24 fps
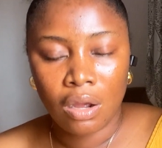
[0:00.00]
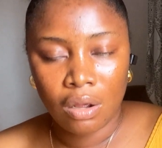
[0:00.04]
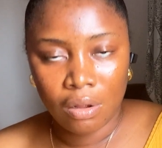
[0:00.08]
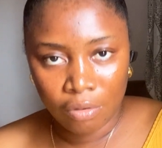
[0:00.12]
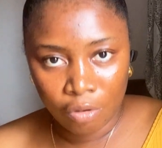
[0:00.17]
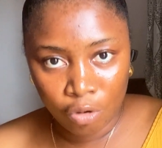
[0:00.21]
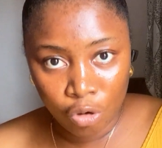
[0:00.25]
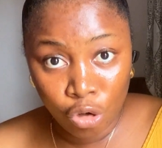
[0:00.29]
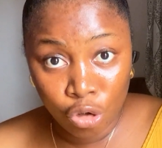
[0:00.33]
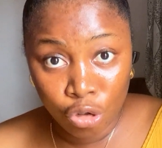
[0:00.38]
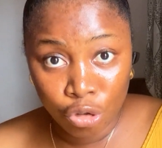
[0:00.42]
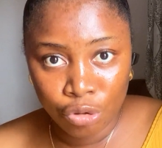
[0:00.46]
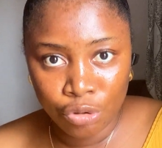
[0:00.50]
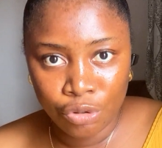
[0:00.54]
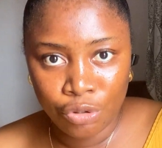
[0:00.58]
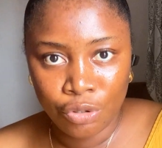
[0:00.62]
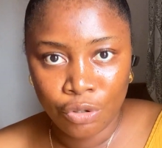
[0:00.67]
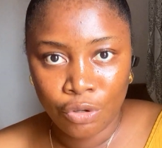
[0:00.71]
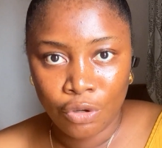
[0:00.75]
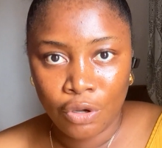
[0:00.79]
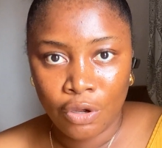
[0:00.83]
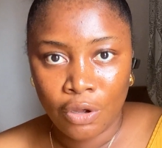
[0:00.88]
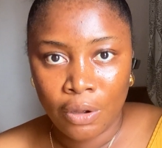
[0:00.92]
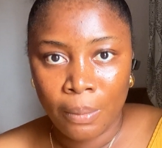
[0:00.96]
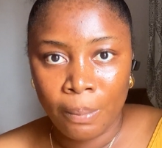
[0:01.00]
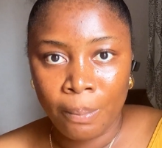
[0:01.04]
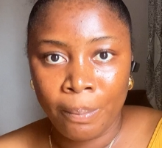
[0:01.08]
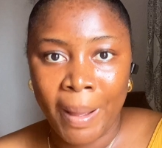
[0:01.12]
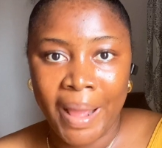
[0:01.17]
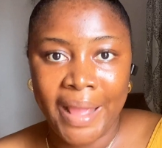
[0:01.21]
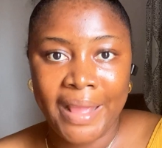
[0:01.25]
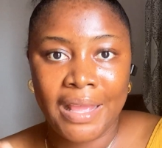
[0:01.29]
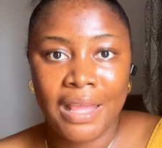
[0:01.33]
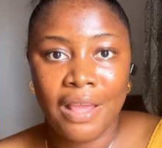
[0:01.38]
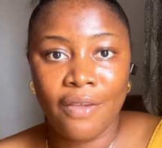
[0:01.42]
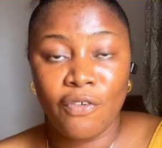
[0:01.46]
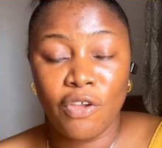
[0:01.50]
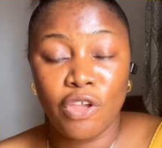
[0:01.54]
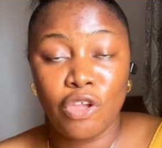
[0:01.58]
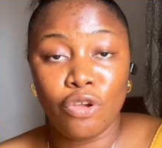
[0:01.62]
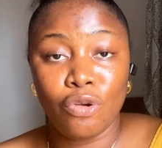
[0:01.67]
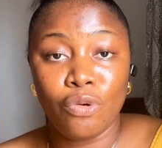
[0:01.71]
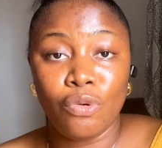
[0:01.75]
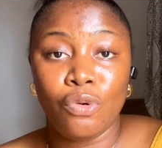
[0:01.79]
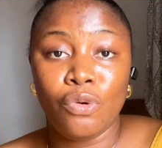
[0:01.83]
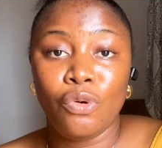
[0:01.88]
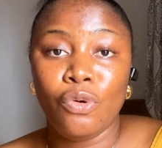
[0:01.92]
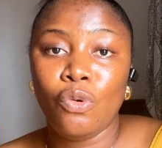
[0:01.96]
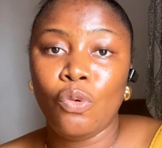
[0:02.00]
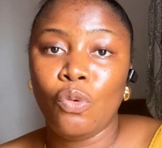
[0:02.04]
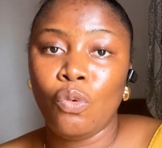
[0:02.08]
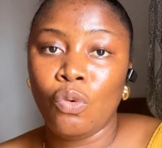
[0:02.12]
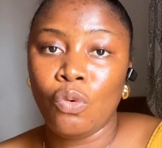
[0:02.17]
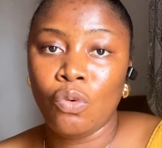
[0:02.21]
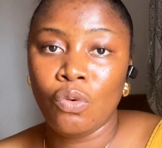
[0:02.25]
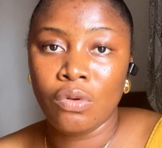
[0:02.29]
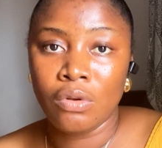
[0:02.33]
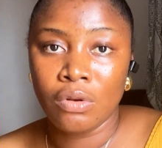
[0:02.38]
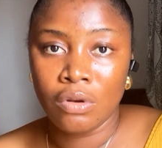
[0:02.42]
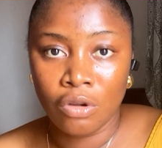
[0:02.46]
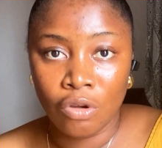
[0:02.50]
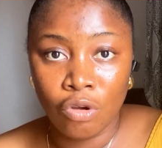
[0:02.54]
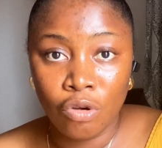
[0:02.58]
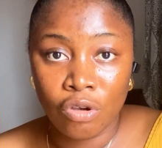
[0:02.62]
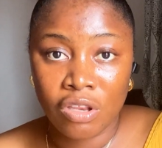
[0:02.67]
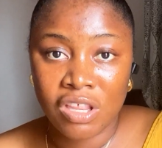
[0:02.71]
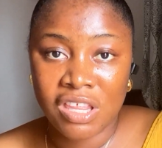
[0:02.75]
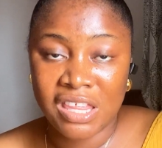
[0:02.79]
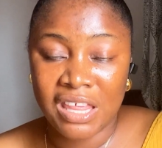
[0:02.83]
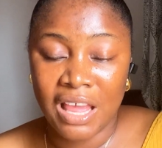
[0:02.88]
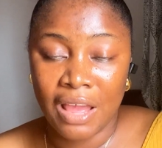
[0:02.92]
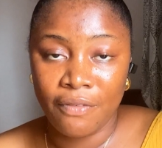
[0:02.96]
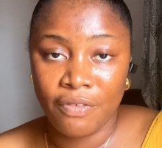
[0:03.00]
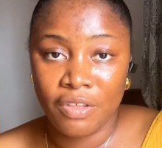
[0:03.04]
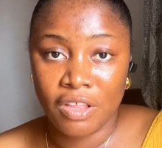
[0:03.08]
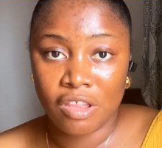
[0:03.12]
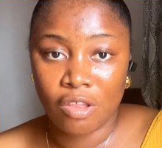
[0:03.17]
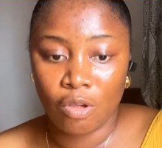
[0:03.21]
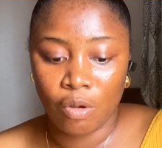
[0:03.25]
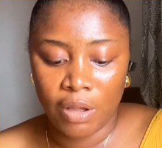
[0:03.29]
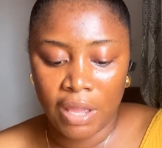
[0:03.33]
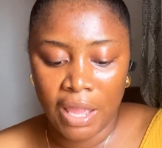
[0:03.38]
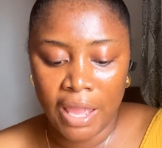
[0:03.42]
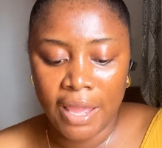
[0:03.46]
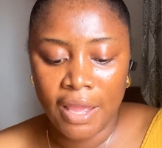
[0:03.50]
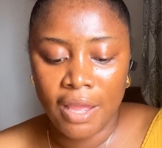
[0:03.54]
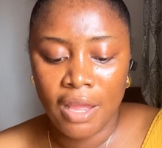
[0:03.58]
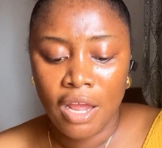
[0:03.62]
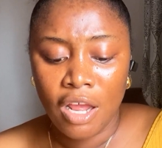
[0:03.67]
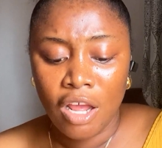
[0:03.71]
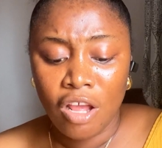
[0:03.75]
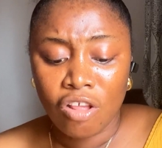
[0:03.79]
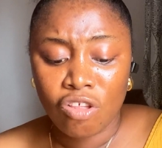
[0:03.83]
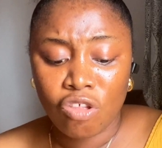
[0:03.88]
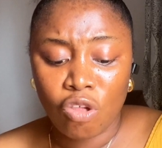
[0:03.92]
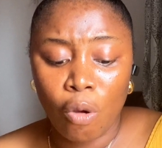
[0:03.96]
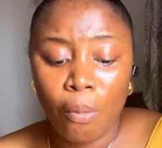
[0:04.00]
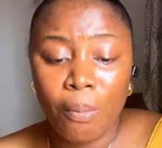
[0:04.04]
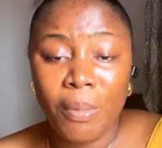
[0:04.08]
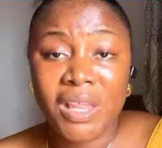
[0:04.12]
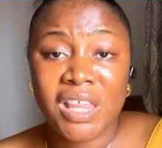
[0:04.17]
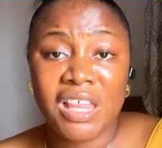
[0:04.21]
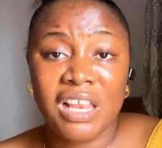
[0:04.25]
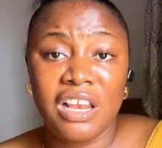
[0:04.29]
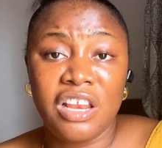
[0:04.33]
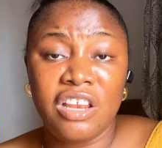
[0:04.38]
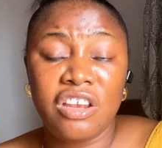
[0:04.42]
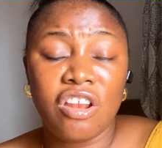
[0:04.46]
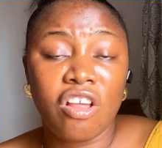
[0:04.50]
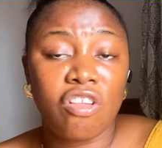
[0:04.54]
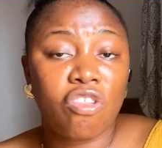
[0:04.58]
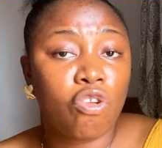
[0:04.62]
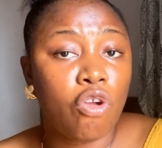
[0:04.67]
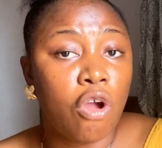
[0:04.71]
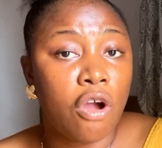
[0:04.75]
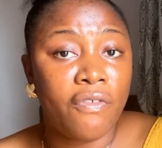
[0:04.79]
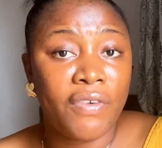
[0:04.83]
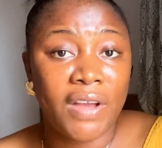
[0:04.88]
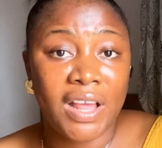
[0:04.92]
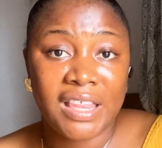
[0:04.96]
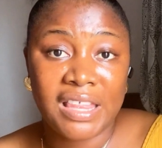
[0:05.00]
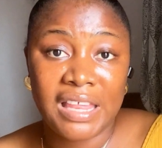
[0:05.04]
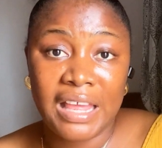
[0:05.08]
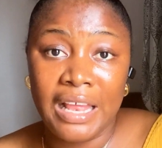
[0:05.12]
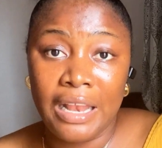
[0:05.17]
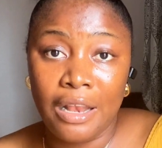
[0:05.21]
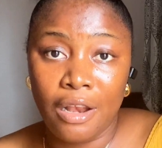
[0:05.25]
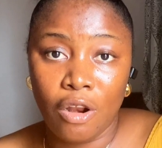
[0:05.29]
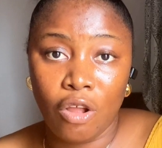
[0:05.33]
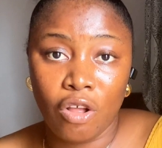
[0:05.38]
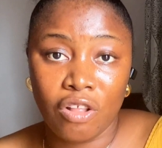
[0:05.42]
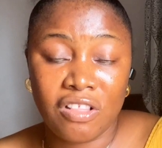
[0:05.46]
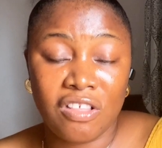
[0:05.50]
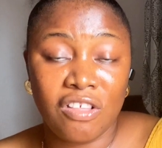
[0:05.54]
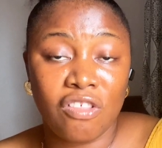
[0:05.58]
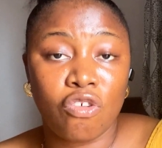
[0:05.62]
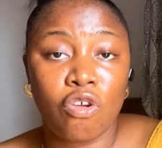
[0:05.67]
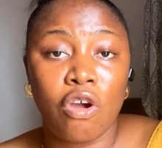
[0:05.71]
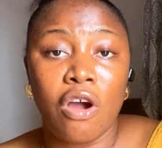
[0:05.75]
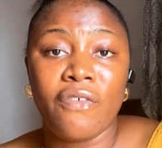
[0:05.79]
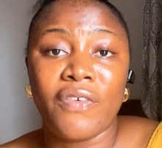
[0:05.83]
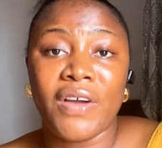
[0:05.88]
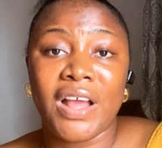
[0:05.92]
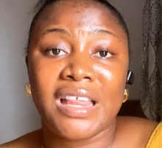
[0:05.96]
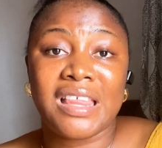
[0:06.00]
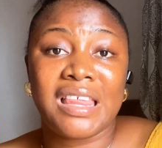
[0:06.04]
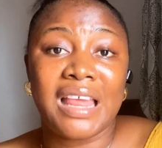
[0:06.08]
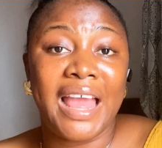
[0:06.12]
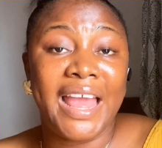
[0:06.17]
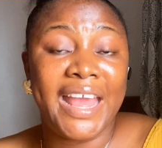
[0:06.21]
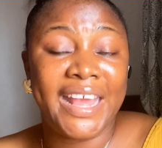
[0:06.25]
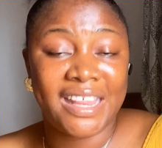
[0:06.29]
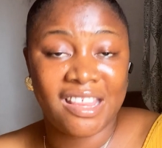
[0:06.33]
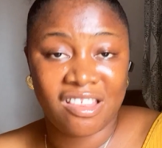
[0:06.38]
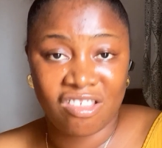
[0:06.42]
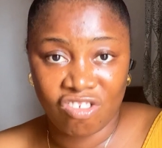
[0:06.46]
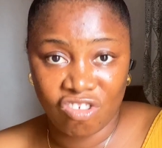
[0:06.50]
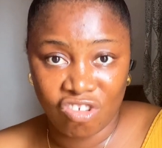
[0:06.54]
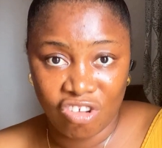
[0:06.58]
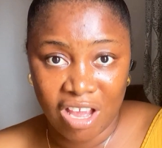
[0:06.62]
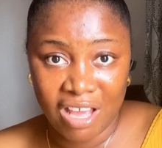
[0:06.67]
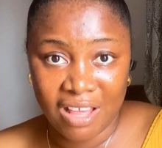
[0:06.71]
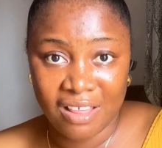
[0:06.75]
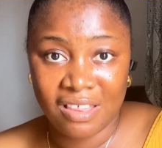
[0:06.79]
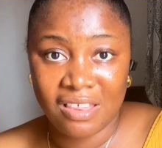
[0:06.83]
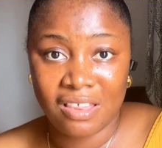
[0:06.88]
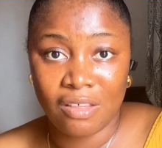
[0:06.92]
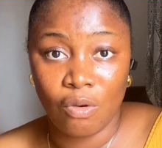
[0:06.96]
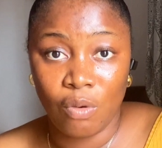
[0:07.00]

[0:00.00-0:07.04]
good by giving you good service. Okay, so miscellaneous covers a lot. It covers extras.